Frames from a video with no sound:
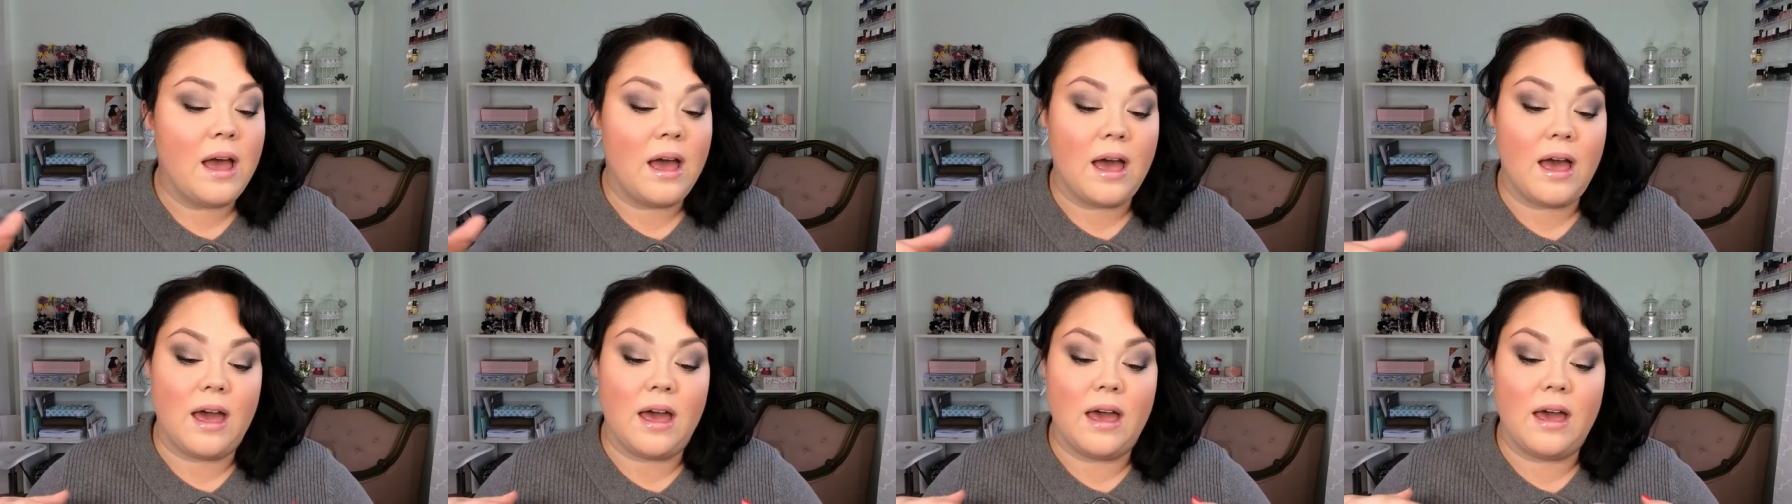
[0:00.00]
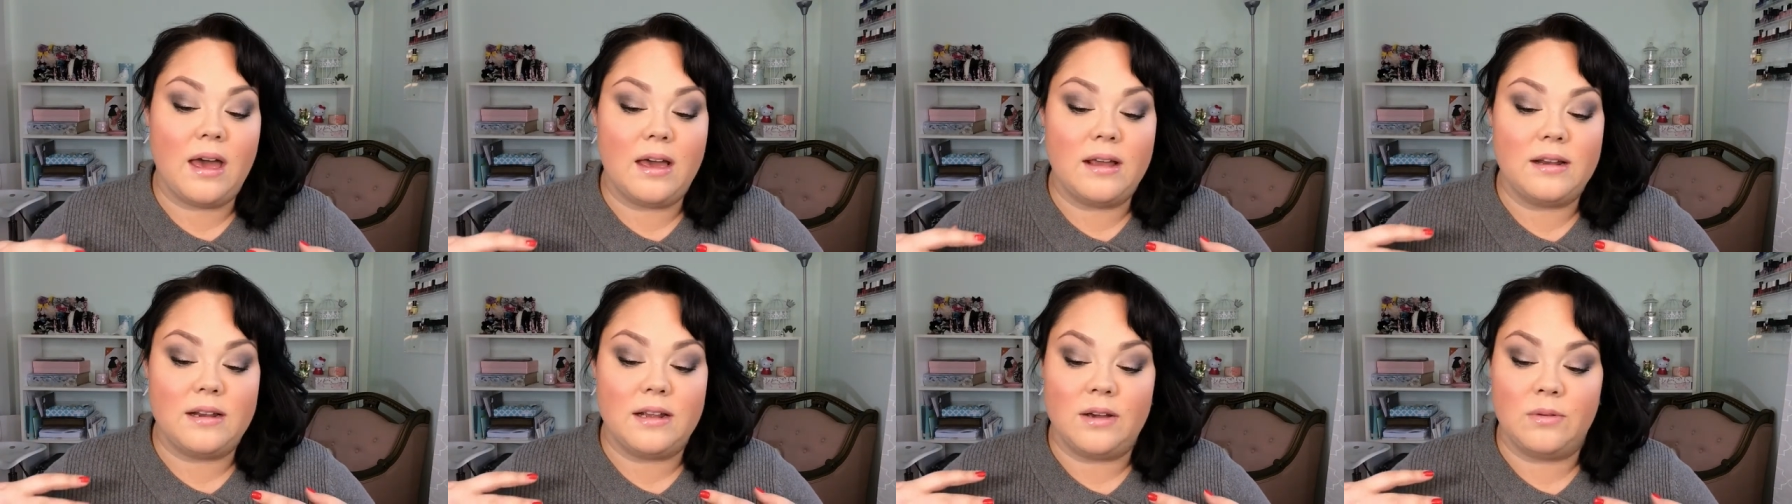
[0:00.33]

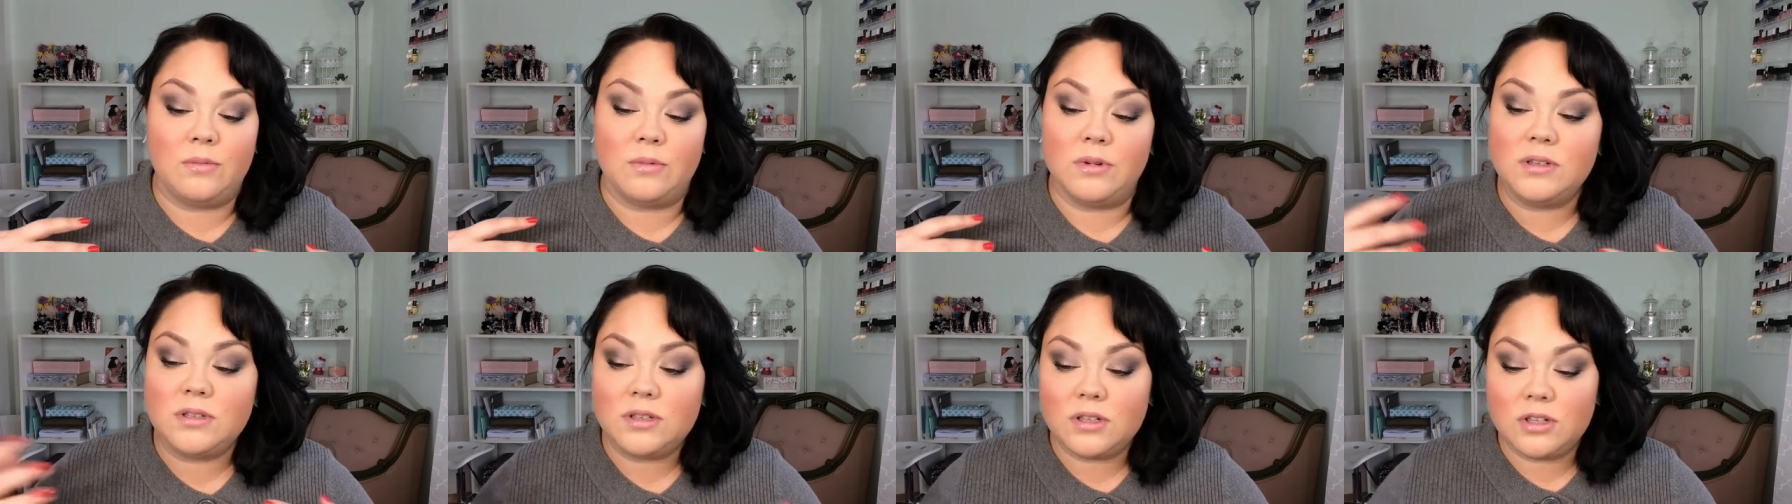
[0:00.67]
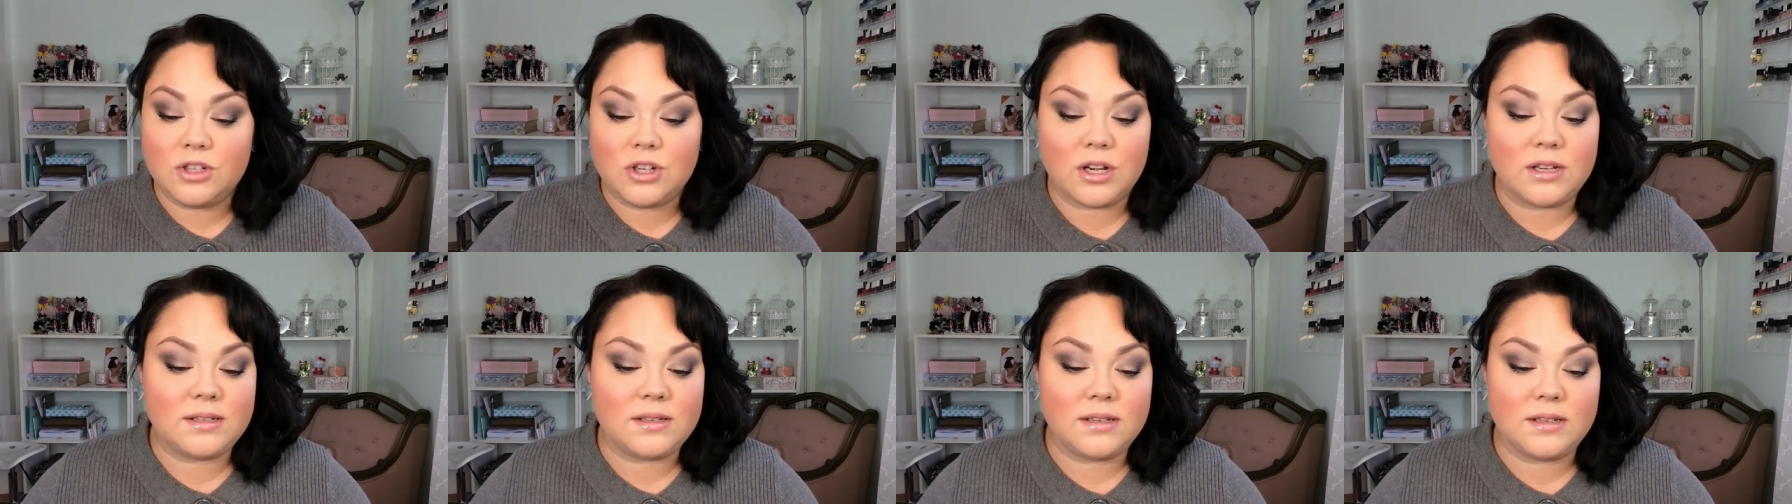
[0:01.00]
and it was
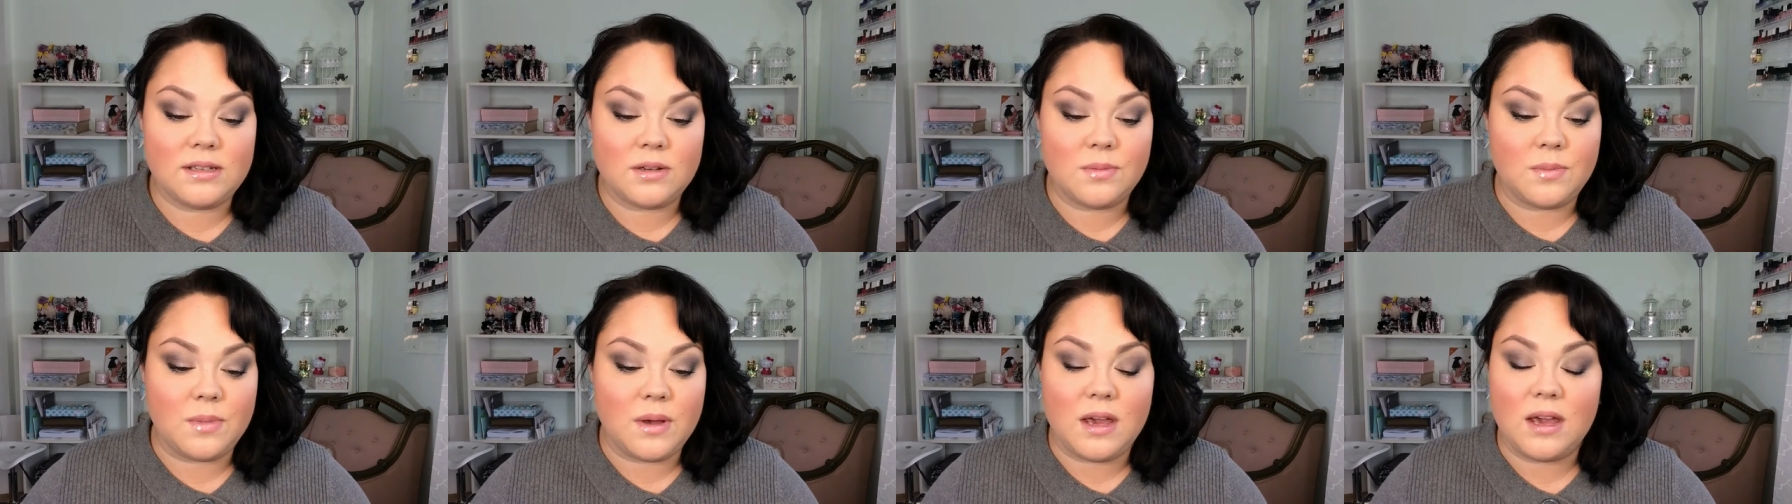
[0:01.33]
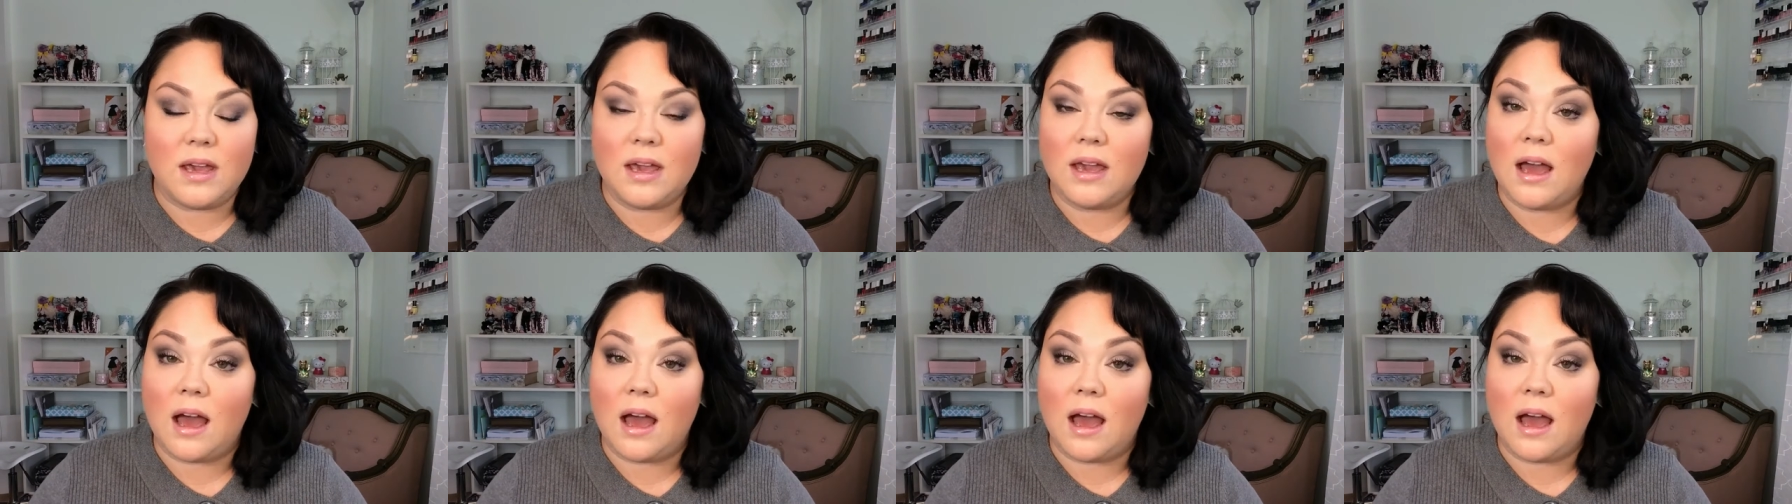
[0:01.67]
suggested to me.